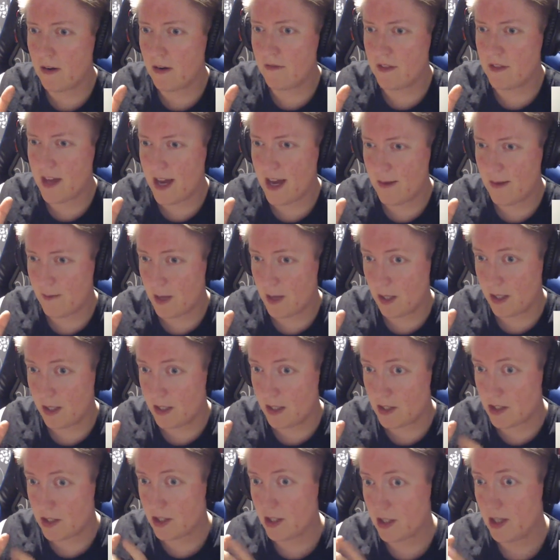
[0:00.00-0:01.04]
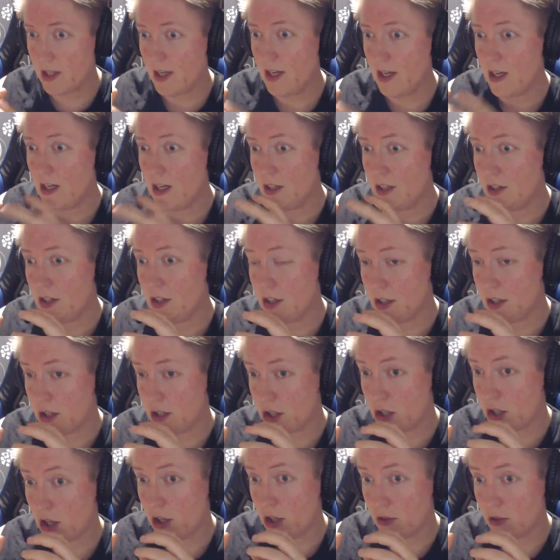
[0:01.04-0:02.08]
the amulet that has
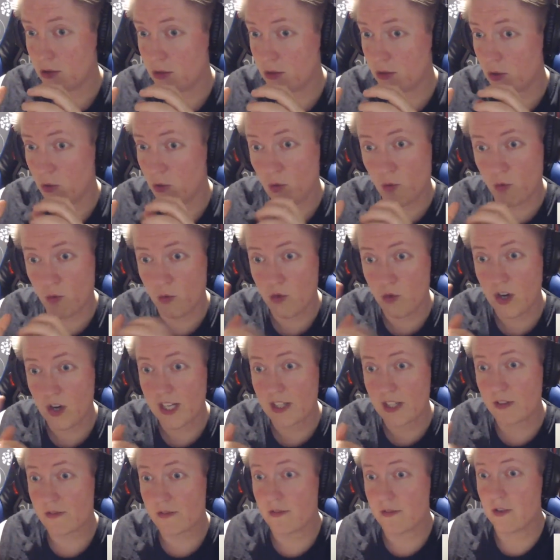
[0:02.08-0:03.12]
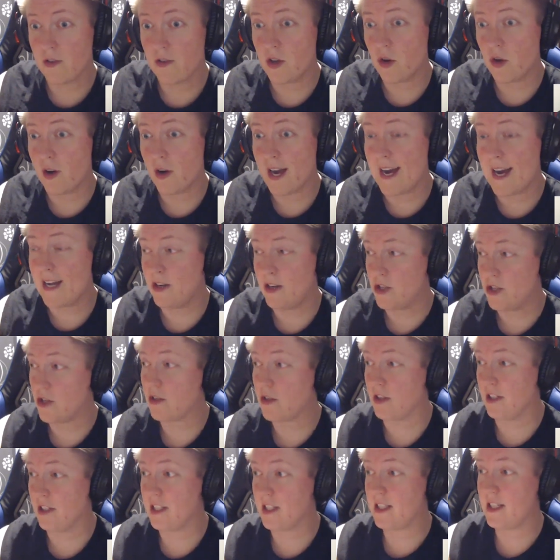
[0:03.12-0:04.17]
gone right through your hand. You
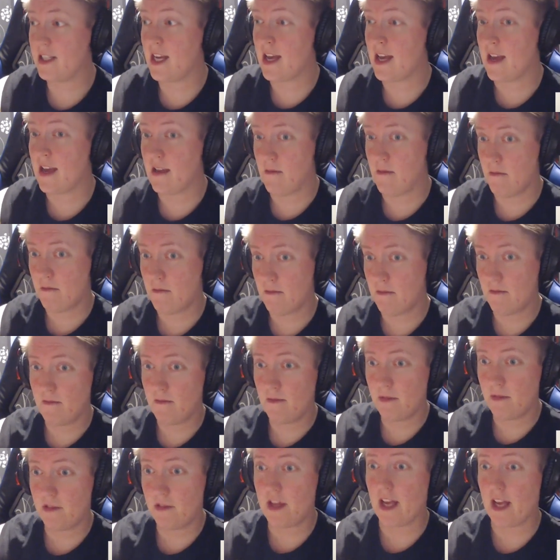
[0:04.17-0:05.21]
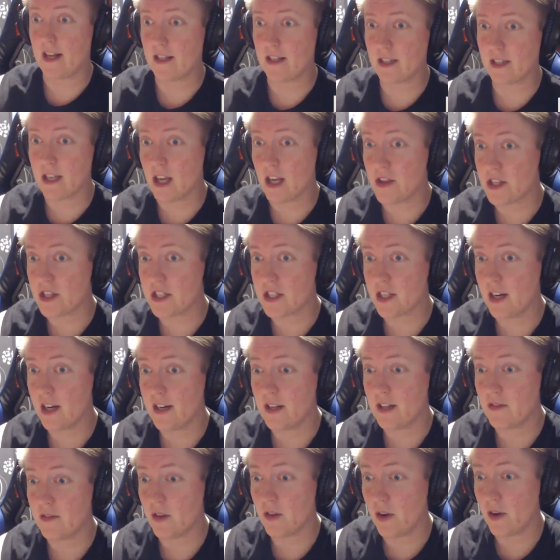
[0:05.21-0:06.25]
can see things the other side
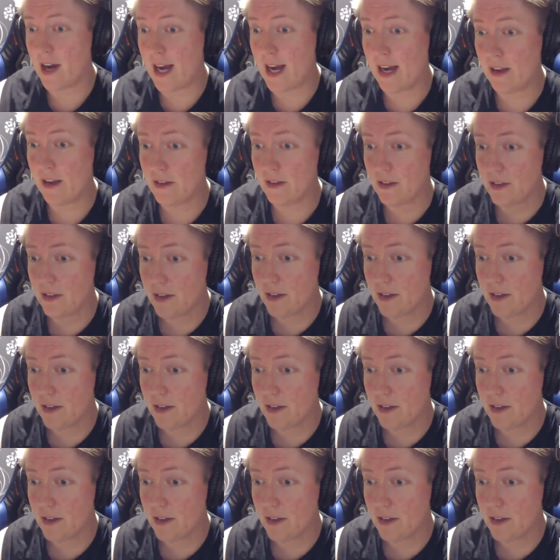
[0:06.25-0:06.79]
of your hand.